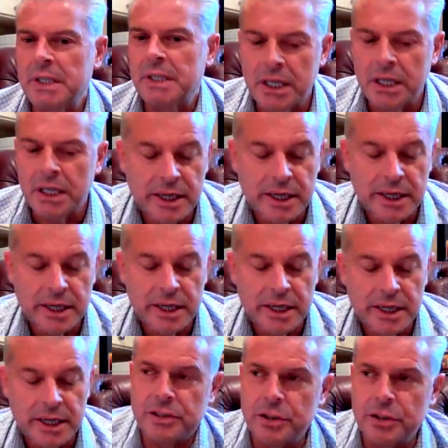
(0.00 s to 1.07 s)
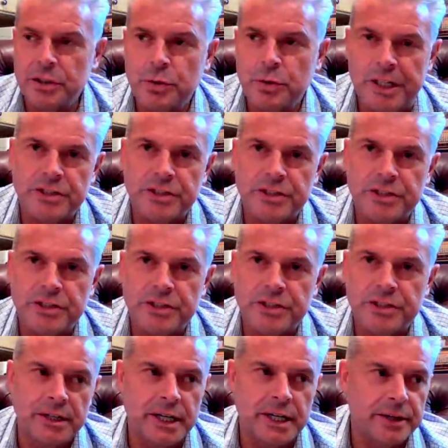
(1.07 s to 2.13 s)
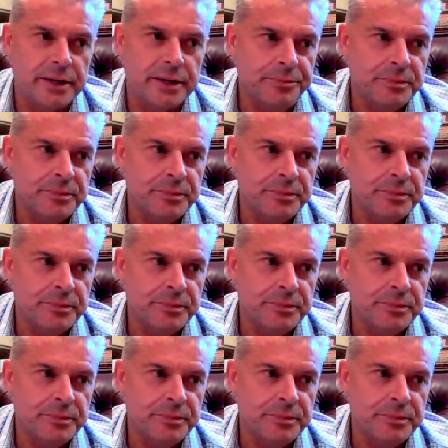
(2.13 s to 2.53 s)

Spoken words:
Yeah, you know, it's a good question. And,